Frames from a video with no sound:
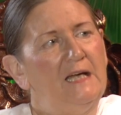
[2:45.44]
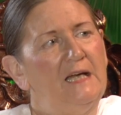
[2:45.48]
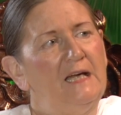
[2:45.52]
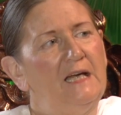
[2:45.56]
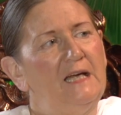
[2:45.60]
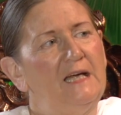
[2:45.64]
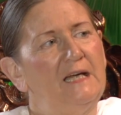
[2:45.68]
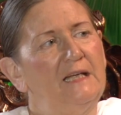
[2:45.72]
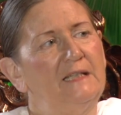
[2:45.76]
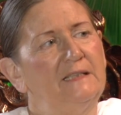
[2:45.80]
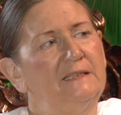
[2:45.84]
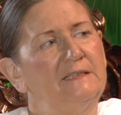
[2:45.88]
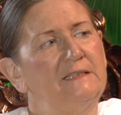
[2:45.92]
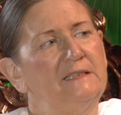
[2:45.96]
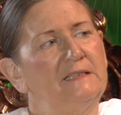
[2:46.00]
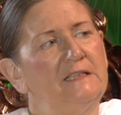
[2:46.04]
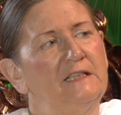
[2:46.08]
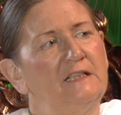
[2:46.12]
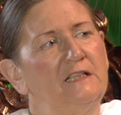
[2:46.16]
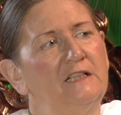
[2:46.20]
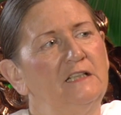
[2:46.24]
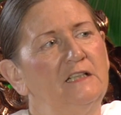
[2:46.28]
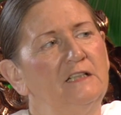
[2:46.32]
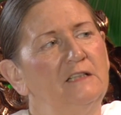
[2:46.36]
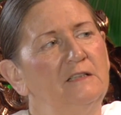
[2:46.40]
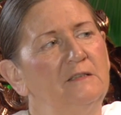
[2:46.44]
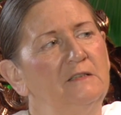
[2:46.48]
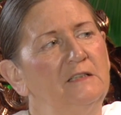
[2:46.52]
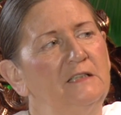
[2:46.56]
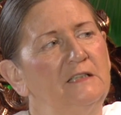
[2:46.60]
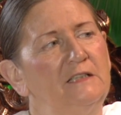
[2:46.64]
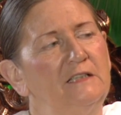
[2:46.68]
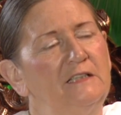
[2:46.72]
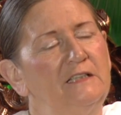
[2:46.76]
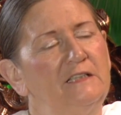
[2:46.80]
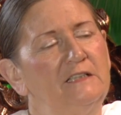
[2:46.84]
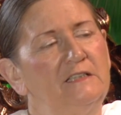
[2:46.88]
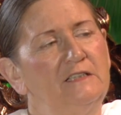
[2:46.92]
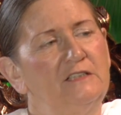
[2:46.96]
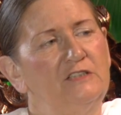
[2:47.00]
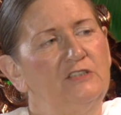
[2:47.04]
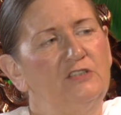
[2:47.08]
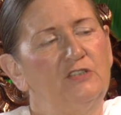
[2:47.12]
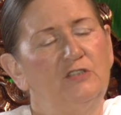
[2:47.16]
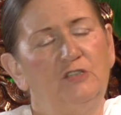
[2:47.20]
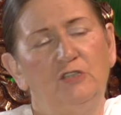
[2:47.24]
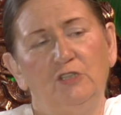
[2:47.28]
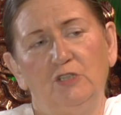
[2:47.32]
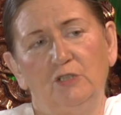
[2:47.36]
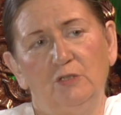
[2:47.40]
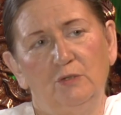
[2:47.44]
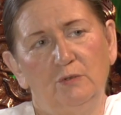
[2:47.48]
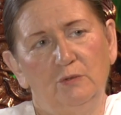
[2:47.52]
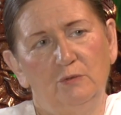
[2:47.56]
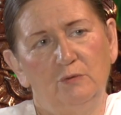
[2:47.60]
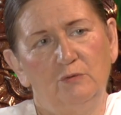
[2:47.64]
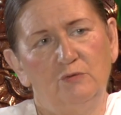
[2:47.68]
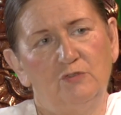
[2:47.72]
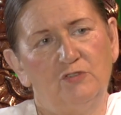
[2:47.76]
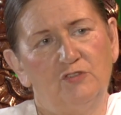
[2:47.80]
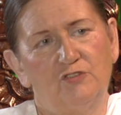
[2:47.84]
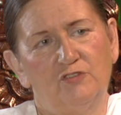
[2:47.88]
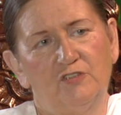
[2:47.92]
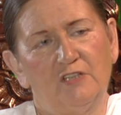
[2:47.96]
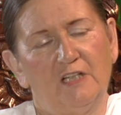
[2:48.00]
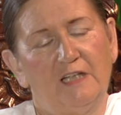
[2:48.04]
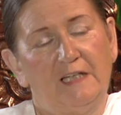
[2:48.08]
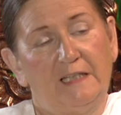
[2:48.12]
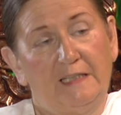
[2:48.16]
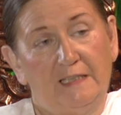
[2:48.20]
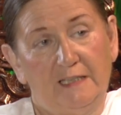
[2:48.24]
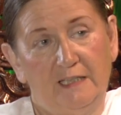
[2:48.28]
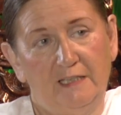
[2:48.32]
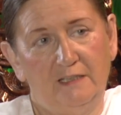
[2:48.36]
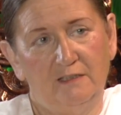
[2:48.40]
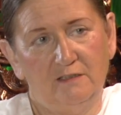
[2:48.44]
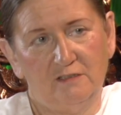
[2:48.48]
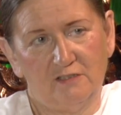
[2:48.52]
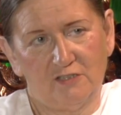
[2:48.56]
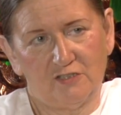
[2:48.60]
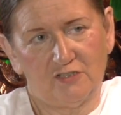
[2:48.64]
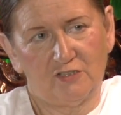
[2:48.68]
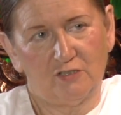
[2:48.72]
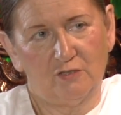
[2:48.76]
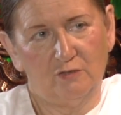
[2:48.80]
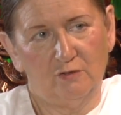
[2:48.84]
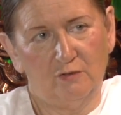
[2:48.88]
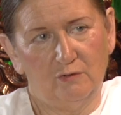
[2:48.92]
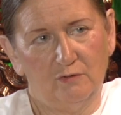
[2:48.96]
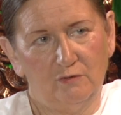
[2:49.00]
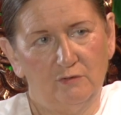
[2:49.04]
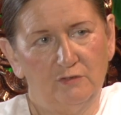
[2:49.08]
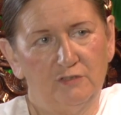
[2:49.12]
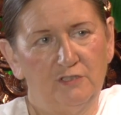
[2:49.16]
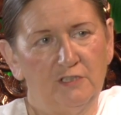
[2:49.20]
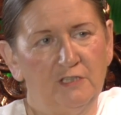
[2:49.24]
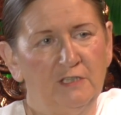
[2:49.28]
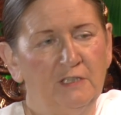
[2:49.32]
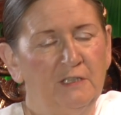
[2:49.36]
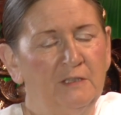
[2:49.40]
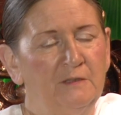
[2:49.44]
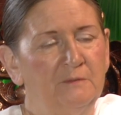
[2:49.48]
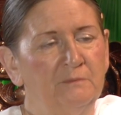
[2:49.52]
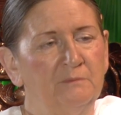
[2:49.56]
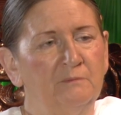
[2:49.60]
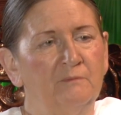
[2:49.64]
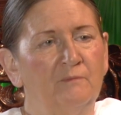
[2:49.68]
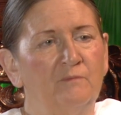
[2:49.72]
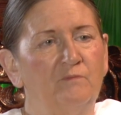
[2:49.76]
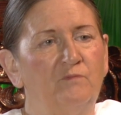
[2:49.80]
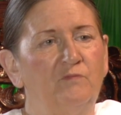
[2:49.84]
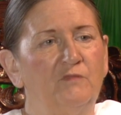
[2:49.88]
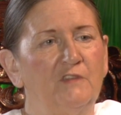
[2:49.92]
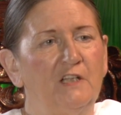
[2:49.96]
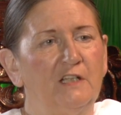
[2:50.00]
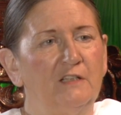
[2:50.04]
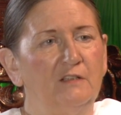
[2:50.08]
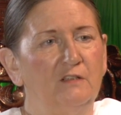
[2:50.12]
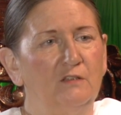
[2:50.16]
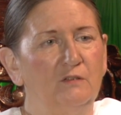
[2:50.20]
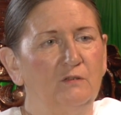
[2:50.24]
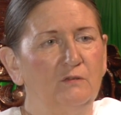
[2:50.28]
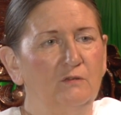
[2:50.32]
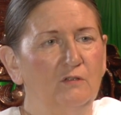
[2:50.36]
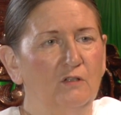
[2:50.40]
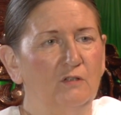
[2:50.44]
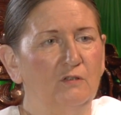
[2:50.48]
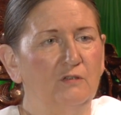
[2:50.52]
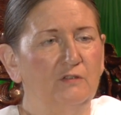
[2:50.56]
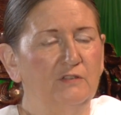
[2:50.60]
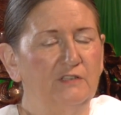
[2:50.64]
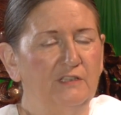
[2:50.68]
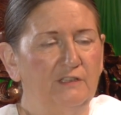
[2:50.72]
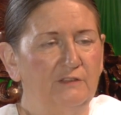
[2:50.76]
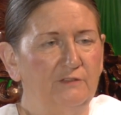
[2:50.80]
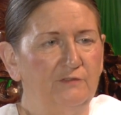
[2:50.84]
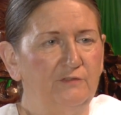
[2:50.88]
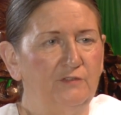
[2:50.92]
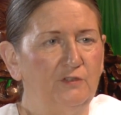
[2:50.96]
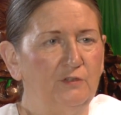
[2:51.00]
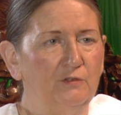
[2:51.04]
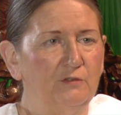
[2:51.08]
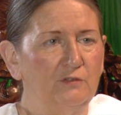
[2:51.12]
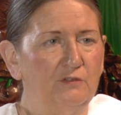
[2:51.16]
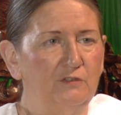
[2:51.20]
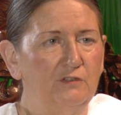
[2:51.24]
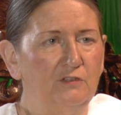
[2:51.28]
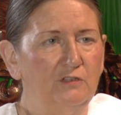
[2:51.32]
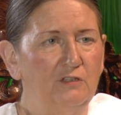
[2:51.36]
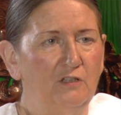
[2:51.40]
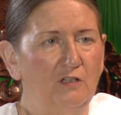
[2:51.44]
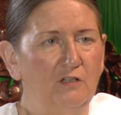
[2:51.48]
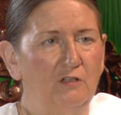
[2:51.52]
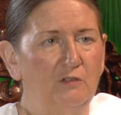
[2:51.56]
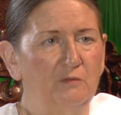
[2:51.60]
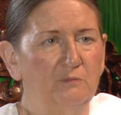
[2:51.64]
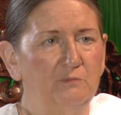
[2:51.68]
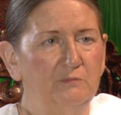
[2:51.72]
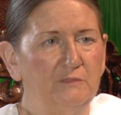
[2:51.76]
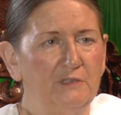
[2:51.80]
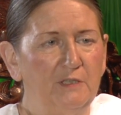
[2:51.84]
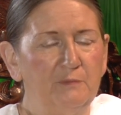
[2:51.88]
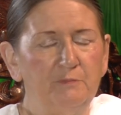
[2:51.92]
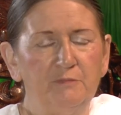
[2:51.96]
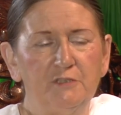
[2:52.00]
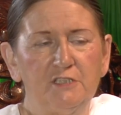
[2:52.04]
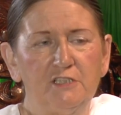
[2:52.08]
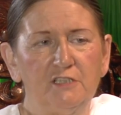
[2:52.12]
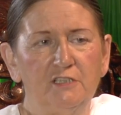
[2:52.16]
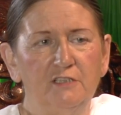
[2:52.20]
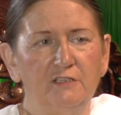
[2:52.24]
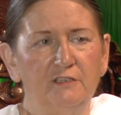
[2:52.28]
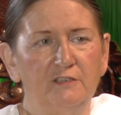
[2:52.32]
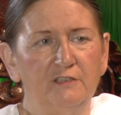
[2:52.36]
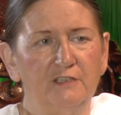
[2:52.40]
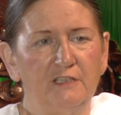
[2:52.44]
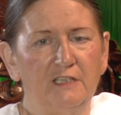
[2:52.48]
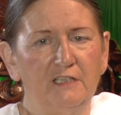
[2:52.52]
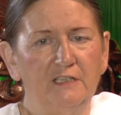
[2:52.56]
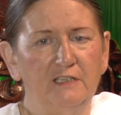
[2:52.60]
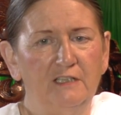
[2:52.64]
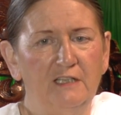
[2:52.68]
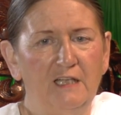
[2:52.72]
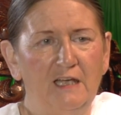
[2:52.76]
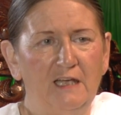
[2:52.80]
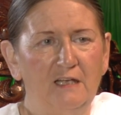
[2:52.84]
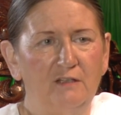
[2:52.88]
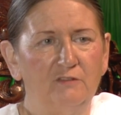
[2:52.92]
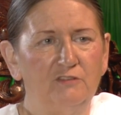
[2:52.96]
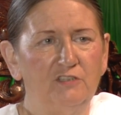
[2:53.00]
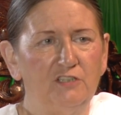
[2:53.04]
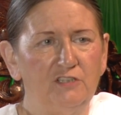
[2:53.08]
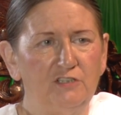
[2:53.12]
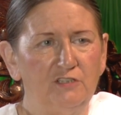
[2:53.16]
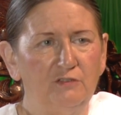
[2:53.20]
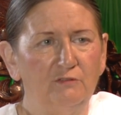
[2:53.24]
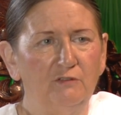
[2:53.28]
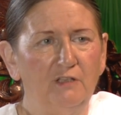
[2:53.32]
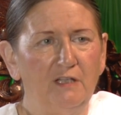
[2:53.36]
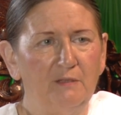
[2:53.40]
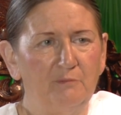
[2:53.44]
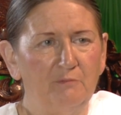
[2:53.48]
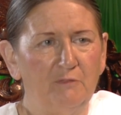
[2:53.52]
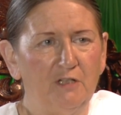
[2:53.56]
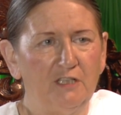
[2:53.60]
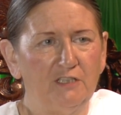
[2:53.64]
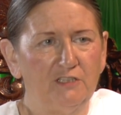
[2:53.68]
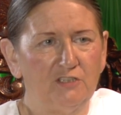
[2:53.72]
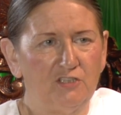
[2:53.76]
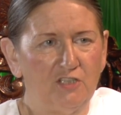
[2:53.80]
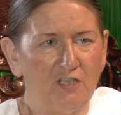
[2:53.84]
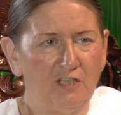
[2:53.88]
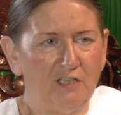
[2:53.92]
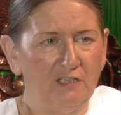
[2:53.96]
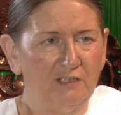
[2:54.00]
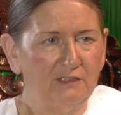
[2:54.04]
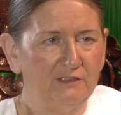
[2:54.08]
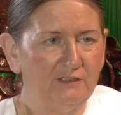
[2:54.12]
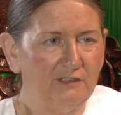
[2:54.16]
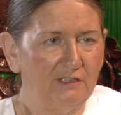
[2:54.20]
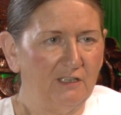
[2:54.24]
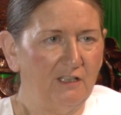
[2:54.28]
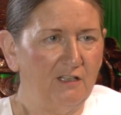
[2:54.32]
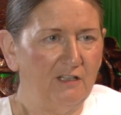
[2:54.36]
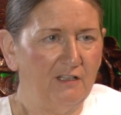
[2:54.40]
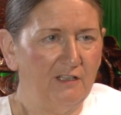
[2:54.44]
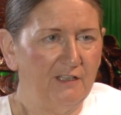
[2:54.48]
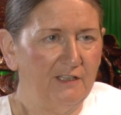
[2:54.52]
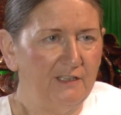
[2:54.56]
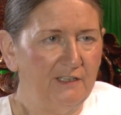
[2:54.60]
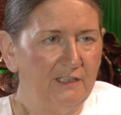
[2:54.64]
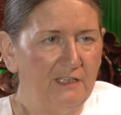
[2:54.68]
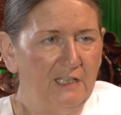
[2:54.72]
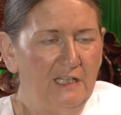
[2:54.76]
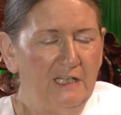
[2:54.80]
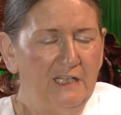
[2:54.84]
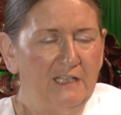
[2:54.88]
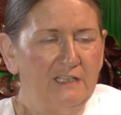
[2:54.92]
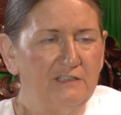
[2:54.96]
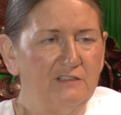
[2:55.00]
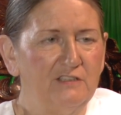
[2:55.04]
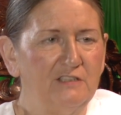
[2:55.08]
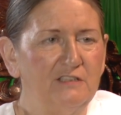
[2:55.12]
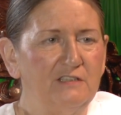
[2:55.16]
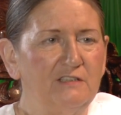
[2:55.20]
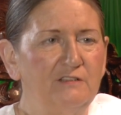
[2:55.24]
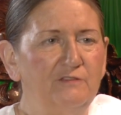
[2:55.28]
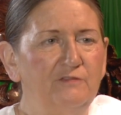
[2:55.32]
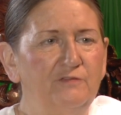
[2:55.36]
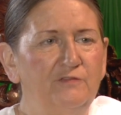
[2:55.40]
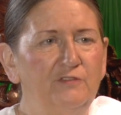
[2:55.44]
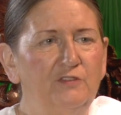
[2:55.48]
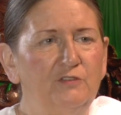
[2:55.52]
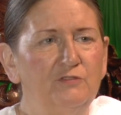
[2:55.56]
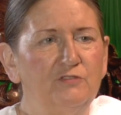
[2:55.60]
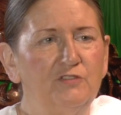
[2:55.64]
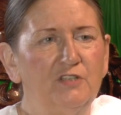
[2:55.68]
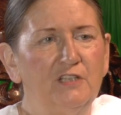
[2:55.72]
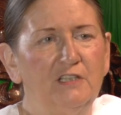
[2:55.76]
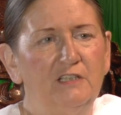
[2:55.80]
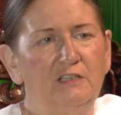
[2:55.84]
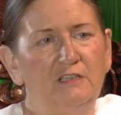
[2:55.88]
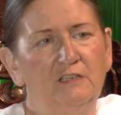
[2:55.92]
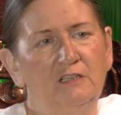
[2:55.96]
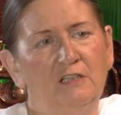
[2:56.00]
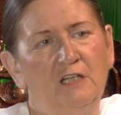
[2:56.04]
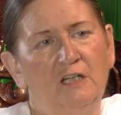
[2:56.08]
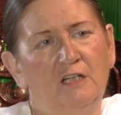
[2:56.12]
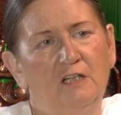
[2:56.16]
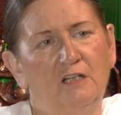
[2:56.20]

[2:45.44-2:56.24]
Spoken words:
and it's used against God, that, oh God, if you're omnipotent, then how did you let my child die? It's as if you say,